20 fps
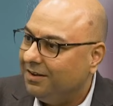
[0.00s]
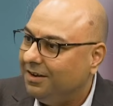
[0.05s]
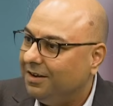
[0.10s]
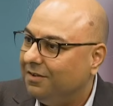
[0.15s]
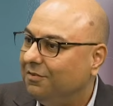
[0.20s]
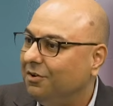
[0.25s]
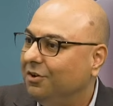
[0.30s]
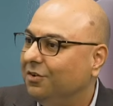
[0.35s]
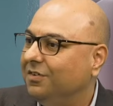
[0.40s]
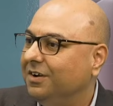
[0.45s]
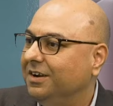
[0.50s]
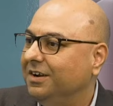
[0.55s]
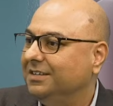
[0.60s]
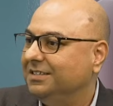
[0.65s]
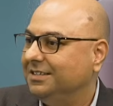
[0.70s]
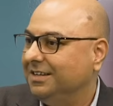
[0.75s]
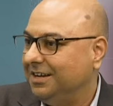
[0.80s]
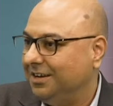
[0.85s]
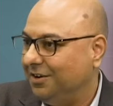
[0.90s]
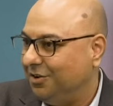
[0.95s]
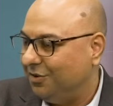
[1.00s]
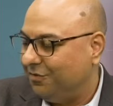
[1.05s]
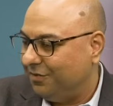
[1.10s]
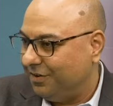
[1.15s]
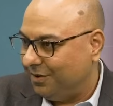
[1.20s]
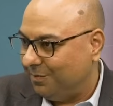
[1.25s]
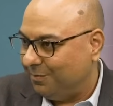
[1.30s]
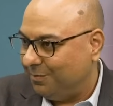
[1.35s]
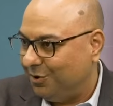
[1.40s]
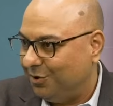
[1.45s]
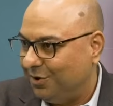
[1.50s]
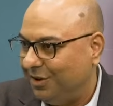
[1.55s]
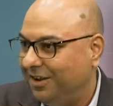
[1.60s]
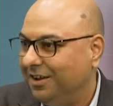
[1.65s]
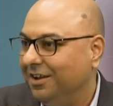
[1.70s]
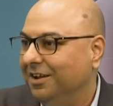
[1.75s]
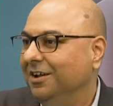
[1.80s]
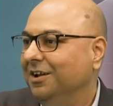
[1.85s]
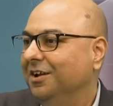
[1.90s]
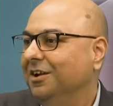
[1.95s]
the level of understanding of an employee
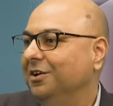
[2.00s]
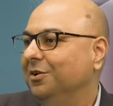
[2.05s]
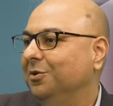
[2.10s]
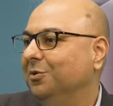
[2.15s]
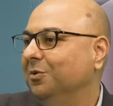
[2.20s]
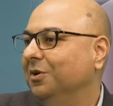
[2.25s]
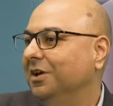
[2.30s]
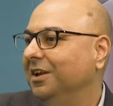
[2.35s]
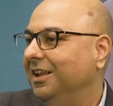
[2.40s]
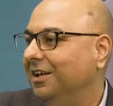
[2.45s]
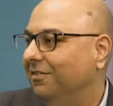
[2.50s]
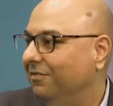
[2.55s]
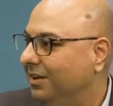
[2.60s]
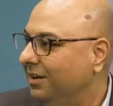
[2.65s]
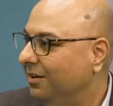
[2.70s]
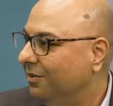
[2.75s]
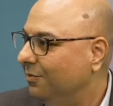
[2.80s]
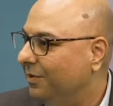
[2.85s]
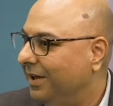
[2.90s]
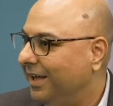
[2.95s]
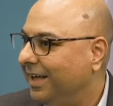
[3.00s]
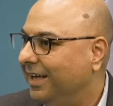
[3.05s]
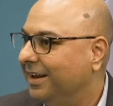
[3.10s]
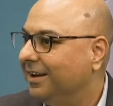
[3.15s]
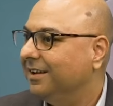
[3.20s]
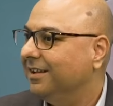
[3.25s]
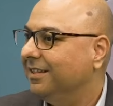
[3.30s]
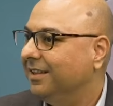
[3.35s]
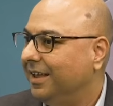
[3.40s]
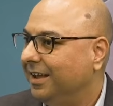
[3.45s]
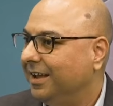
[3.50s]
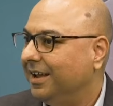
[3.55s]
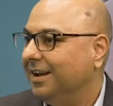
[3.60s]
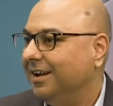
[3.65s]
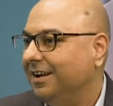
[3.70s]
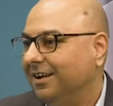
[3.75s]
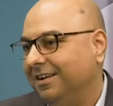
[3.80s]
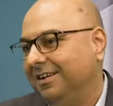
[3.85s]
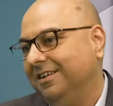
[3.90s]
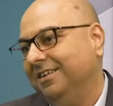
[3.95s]
to a level where they
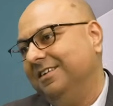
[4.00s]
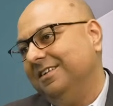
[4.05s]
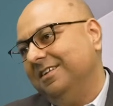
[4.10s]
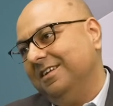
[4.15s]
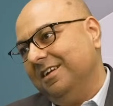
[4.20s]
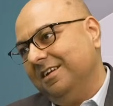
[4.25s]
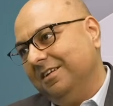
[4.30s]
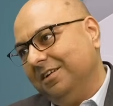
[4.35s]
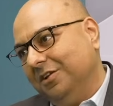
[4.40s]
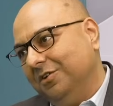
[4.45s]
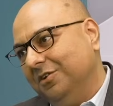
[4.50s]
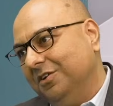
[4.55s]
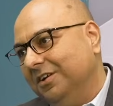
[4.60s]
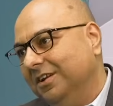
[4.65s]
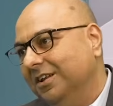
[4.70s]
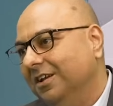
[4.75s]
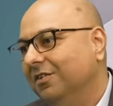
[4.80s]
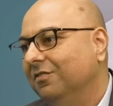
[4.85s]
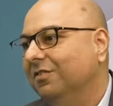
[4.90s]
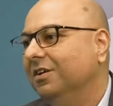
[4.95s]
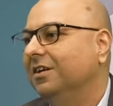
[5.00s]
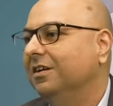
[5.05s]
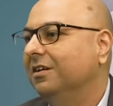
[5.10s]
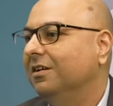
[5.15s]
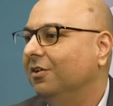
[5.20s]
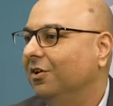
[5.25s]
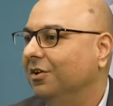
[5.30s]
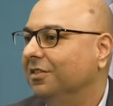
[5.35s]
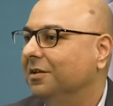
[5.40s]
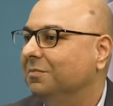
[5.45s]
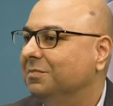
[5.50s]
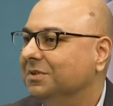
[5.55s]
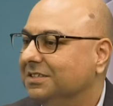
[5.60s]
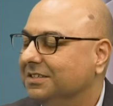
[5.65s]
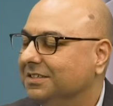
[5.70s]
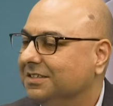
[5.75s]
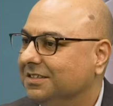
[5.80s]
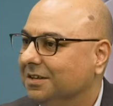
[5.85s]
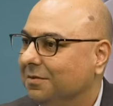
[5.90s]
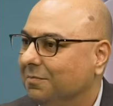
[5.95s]
can deliver on the
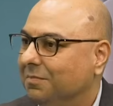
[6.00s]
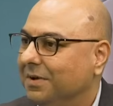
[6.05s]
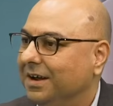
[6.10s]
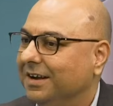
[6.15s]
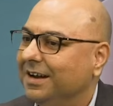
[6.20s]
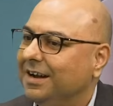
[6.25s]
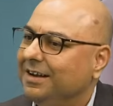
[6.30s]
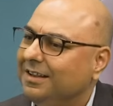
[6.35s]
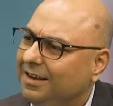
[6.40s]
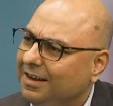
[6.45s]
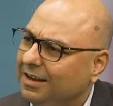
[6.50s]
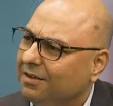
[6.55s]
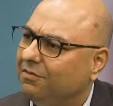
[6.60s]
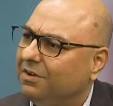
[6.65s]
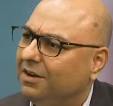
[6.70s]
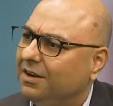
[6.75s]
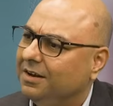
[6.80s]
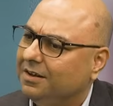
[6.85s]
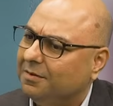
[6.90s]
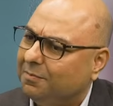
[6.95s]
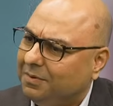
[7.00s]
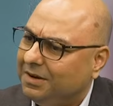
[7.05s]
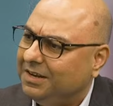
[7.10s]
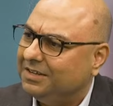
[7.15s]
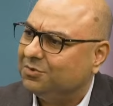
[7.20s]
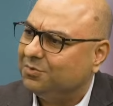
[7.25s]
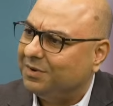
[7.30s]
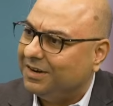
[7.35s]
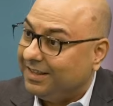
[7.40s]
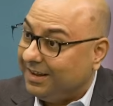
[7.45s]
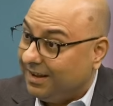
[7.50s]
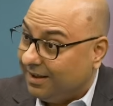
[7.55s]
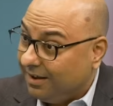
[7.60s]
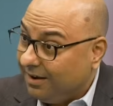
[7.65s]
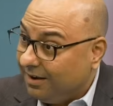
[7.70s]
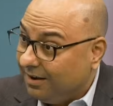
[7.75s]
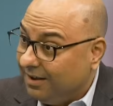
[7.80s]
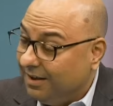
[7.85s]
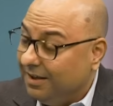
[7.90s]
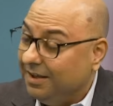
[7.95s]
business impact at the level and the place where they are,
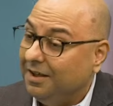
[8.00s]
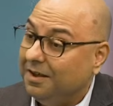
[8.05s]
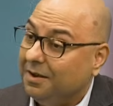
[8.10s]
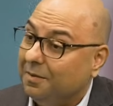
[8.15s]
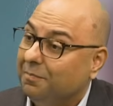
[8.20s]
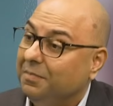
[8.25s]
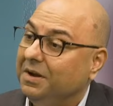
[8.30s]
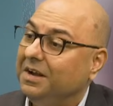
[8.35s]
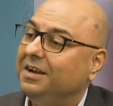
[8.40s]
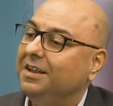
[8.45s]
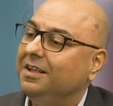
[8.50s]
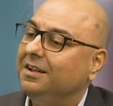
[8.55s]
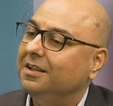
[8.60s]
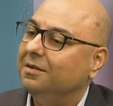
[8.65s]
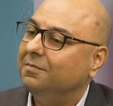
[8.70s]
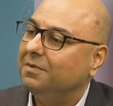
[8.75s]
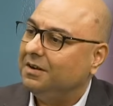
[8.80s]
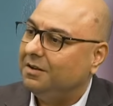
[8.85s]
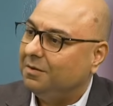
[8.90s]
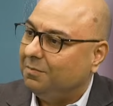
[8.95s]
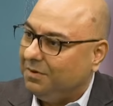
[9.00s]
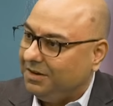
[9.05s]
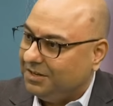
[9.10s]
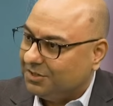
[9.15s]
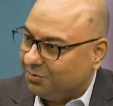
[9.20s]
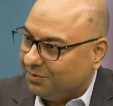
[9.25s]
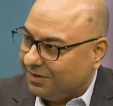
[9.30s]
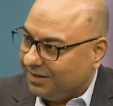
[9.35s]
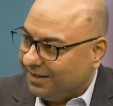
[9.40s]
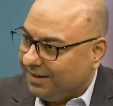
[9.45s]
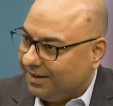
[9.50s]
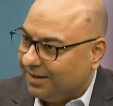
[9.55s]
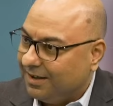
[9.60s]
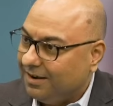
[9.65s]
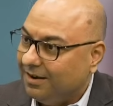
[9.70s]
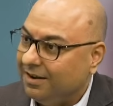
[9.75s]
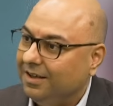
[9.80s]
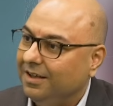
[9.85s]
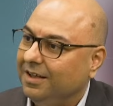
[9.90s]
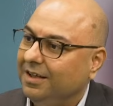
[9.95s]
meeting them at the place where they are
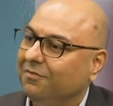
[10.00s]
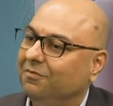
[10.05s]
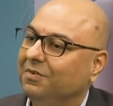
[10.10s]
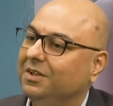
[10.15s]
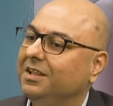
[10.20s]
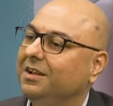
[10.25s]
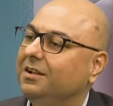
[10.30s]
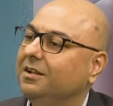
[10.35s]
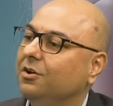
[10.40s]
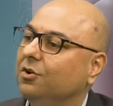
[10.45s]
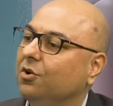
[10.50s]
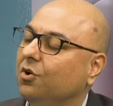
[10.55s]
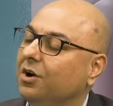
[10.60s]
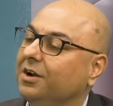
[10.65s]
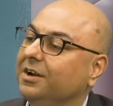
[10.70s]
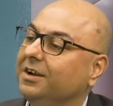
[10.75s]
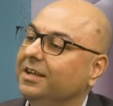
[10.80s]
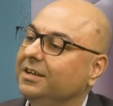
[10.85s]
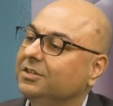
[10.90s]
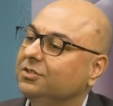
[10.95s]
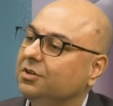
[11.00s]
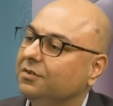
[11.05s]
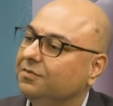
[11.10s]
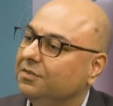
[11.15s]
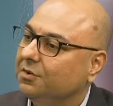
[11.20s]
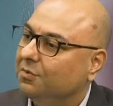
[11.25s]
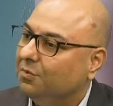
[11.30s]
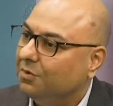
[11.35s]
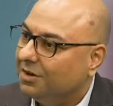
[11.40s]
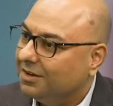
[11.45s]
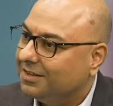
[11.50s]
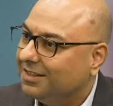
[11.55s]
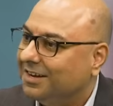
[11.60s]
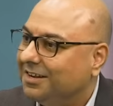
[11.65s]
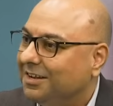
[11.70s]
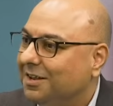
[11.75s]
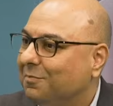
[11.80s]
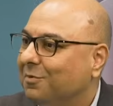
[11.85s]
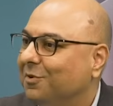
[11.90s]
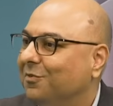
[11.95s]
within the context of the work
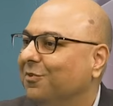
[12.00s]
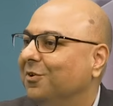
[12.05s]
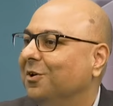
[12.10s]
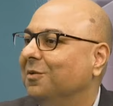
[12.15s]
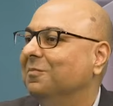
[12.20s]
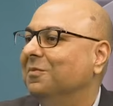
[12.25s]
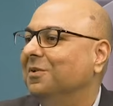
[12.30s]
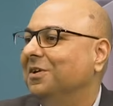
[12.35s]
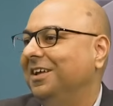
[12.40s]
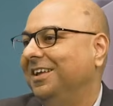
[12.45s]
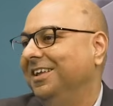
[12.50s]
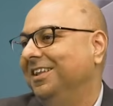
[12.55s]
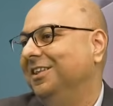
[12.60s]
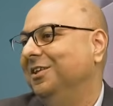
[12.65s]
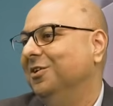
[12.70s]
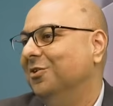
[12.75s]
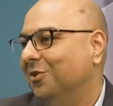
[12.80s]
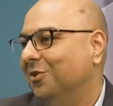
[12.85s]
that they perform in the